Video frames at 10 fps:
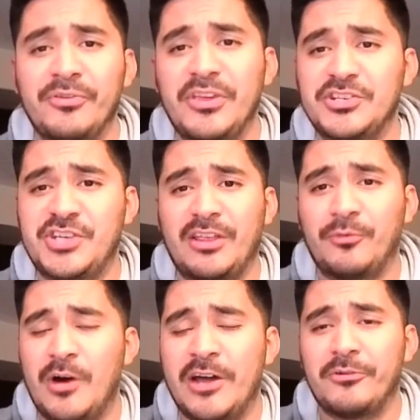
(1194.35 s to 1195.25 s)
I don't think
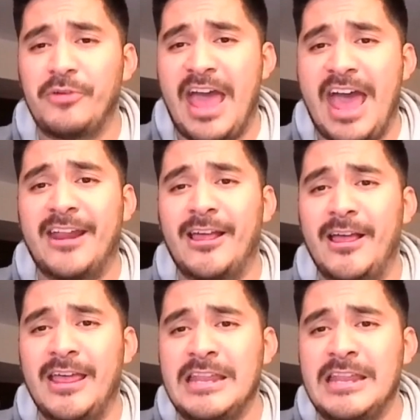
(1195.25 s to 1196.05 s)
Jaylen Waddle had